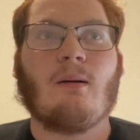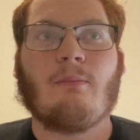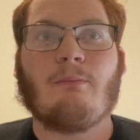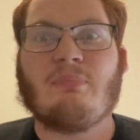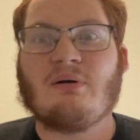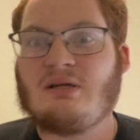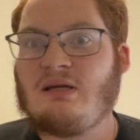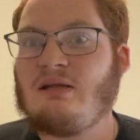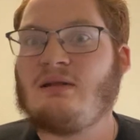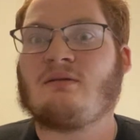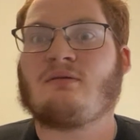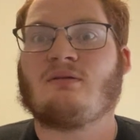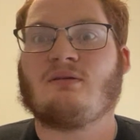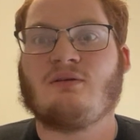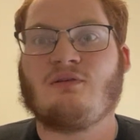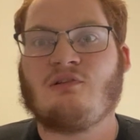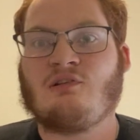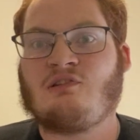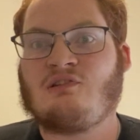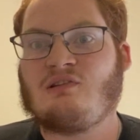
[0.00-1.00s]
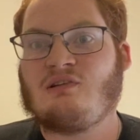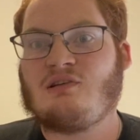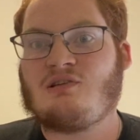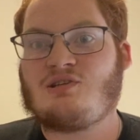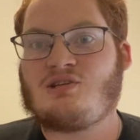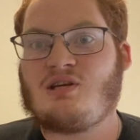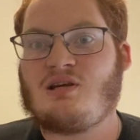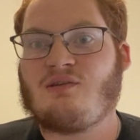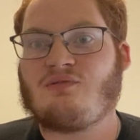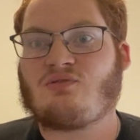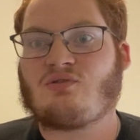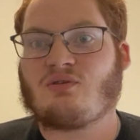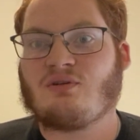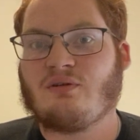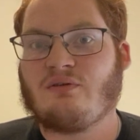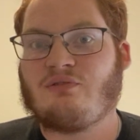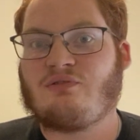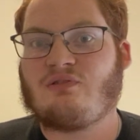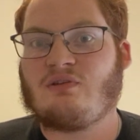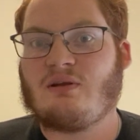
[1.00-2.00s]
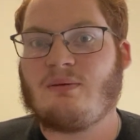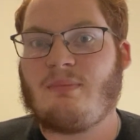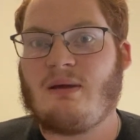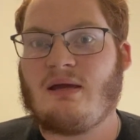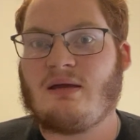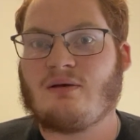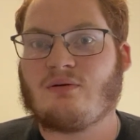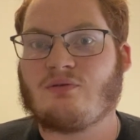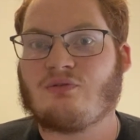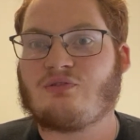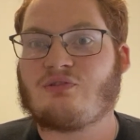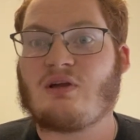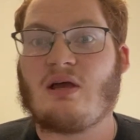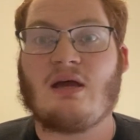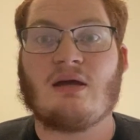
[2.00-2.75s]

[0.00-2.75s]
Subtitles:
but either lose to the Chiefs or lose to the Bengals